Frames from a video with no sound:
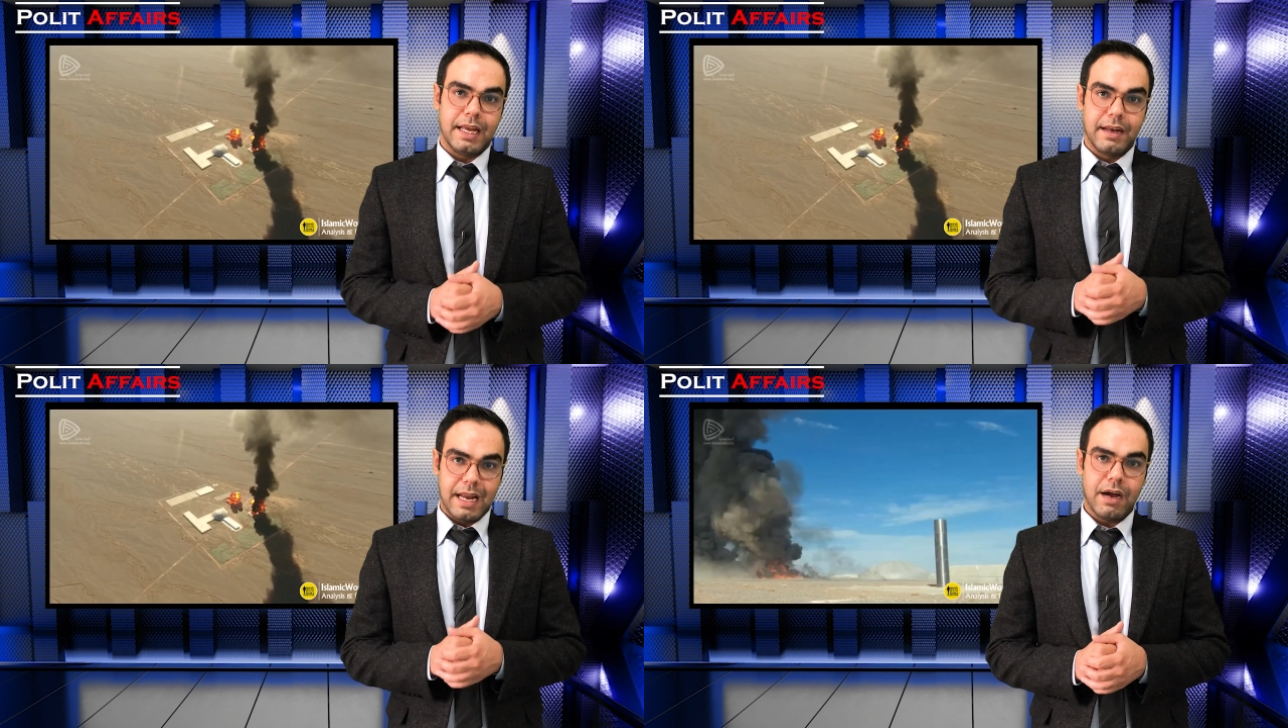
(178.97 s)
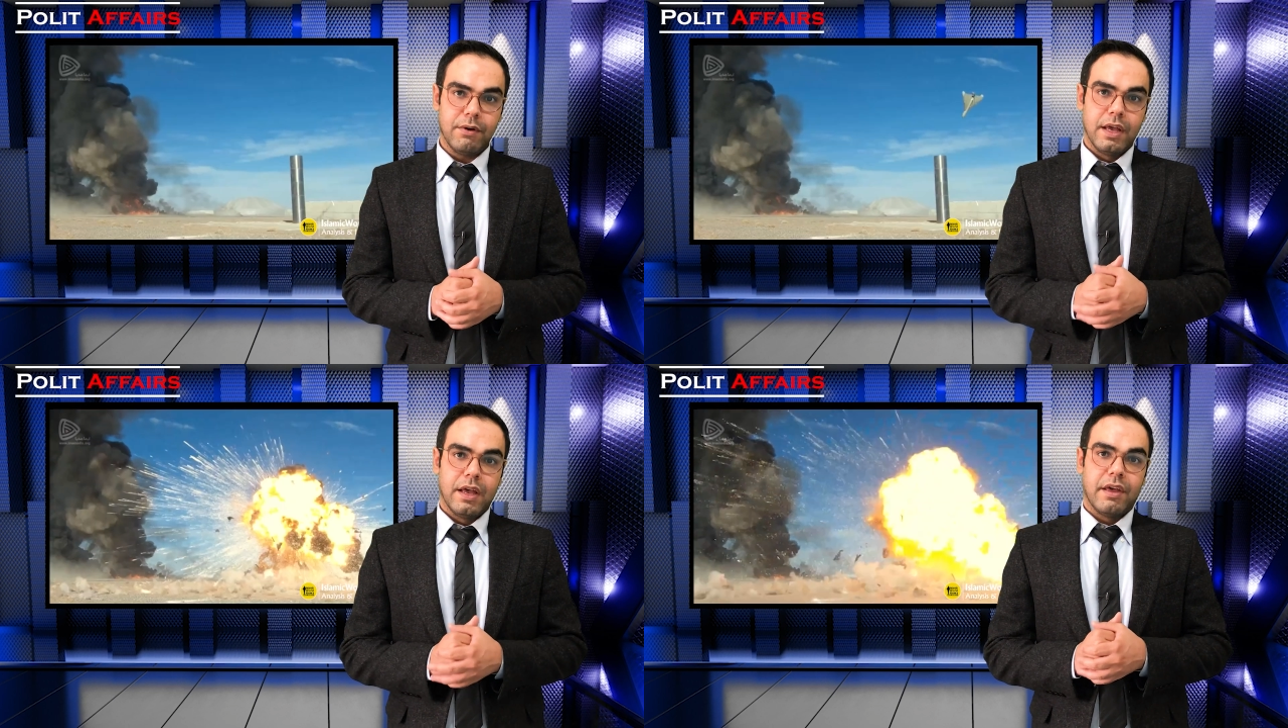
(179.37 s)
and
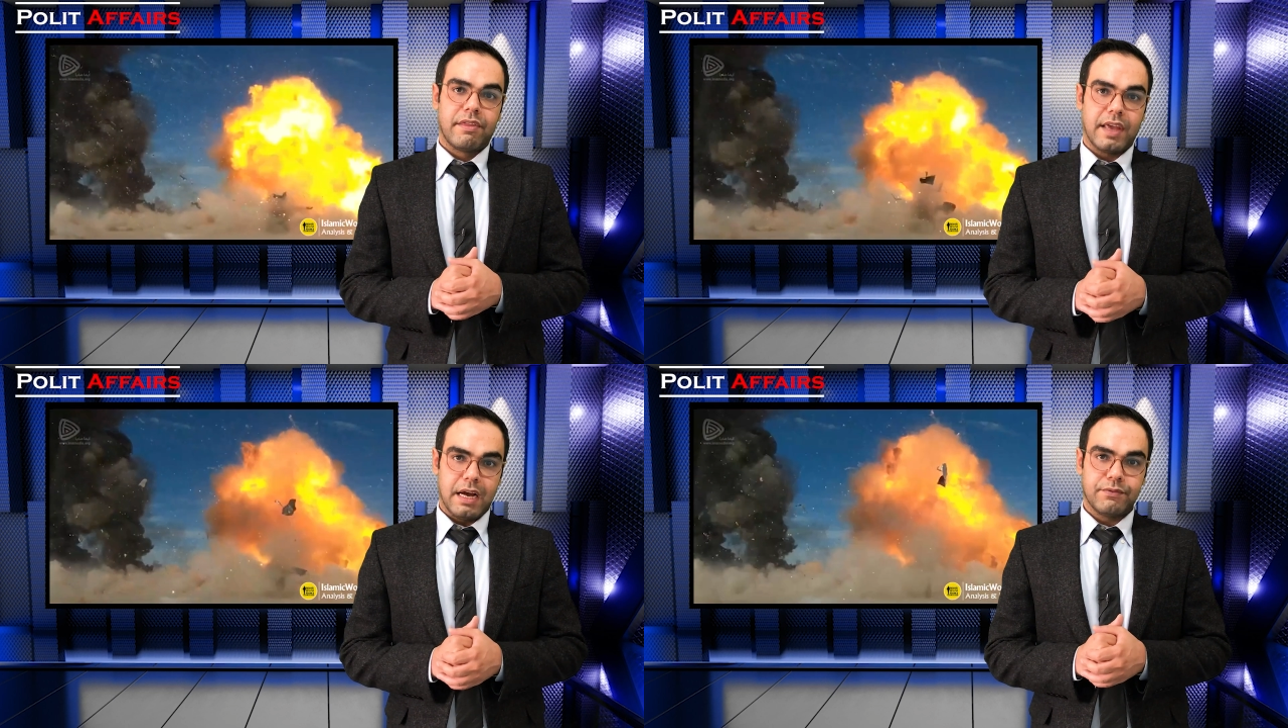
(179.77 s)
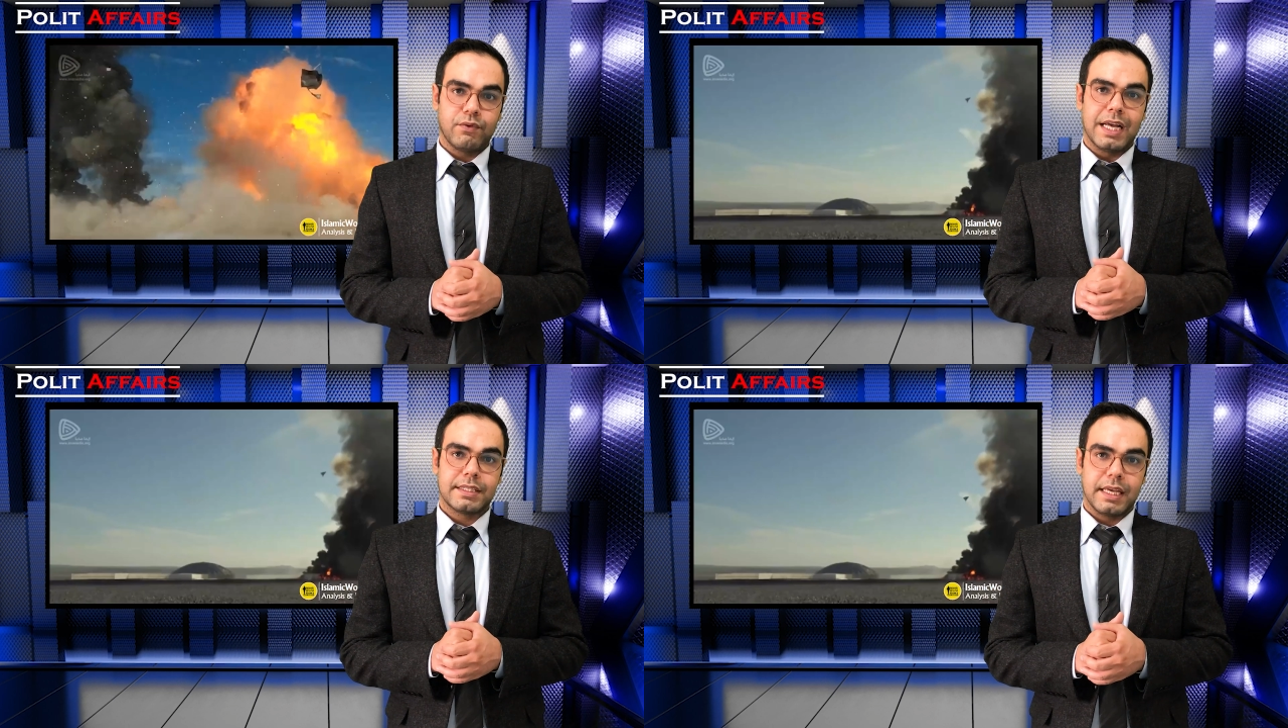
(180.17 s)
now they have
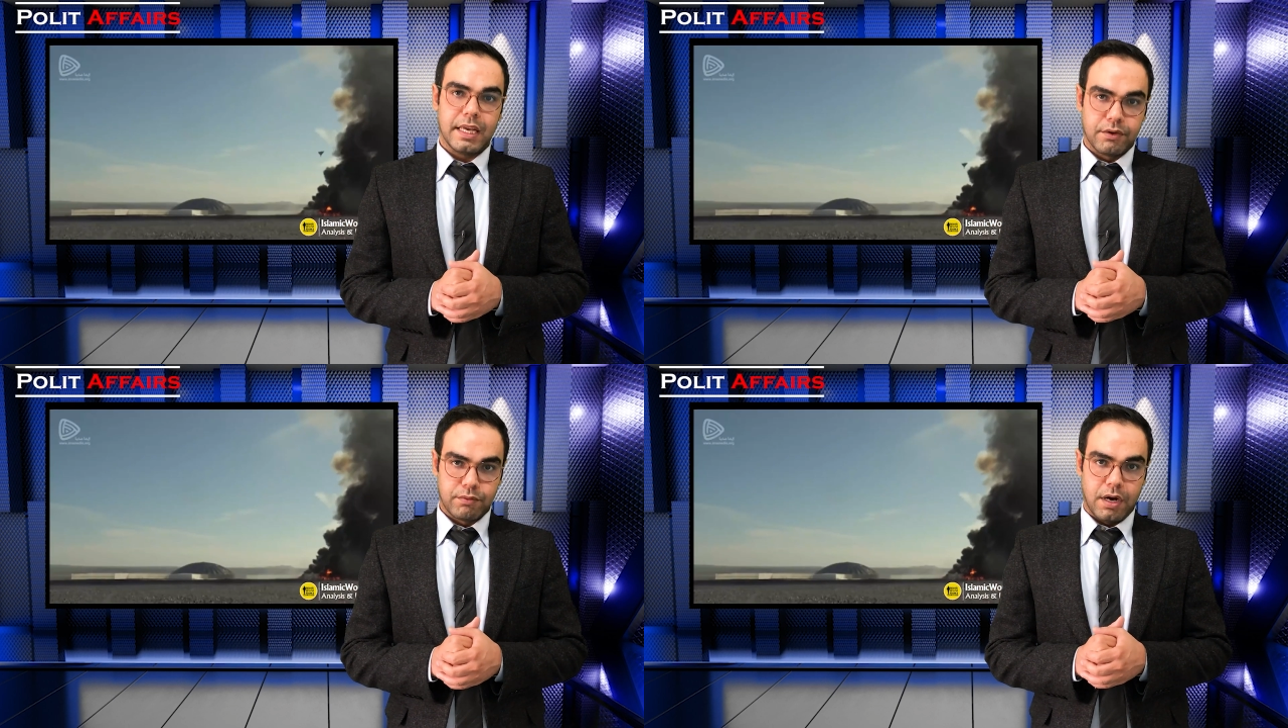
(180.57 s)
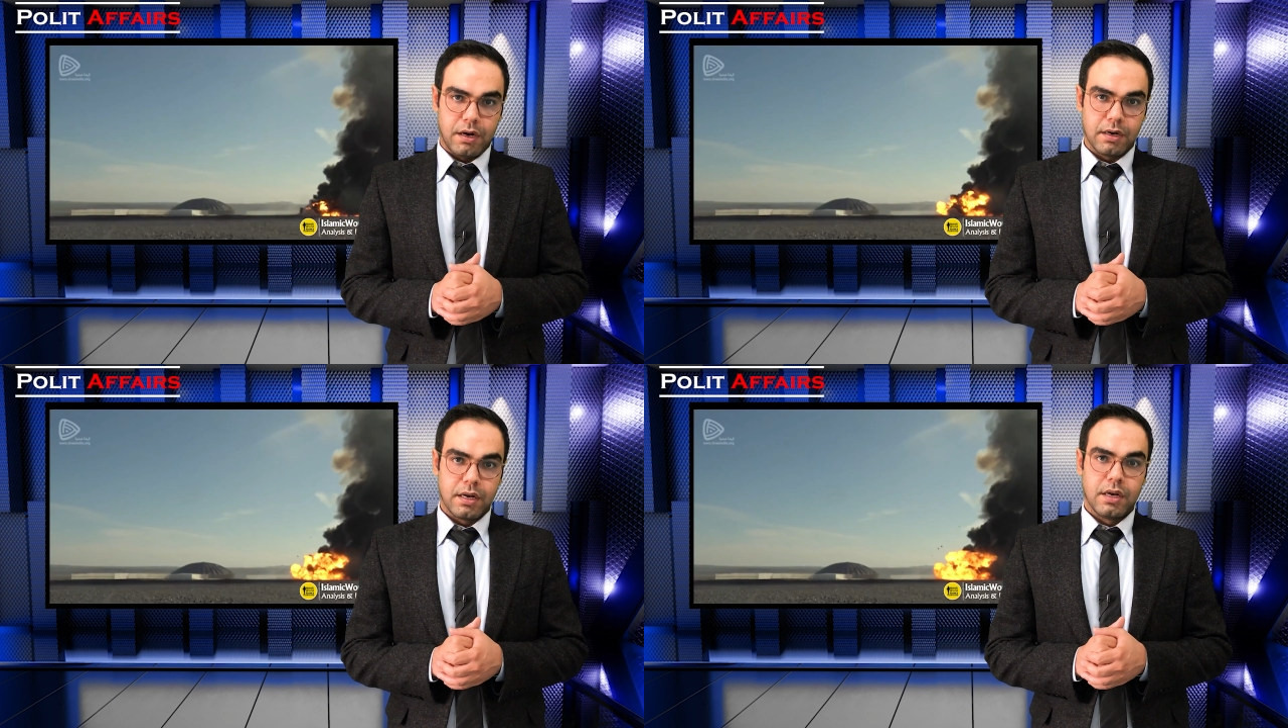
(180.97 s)
to ask Iran